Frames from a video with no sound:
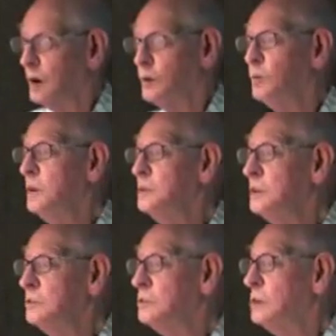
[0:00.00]
We
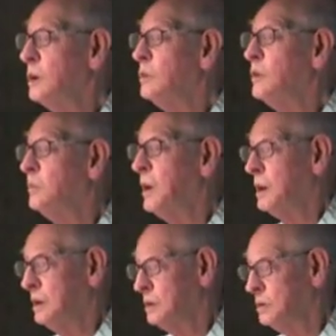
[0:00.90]
didn't know
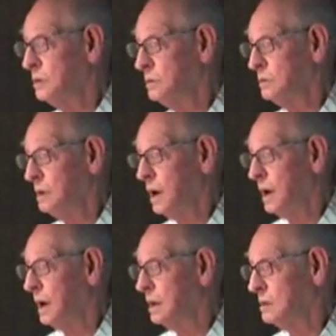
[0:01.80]
about E.
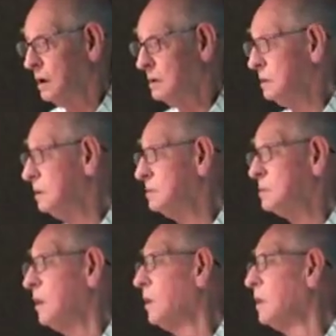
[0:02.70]
coli and all of these
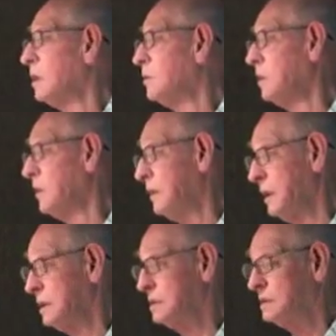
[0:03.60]
horrible
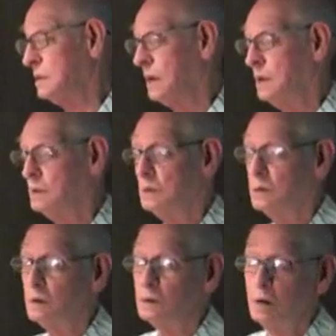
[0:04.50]
things
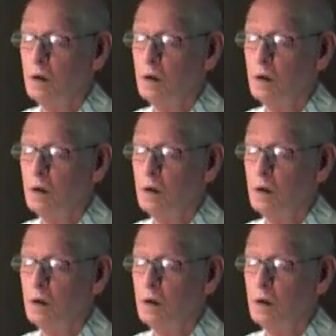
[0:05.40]
then,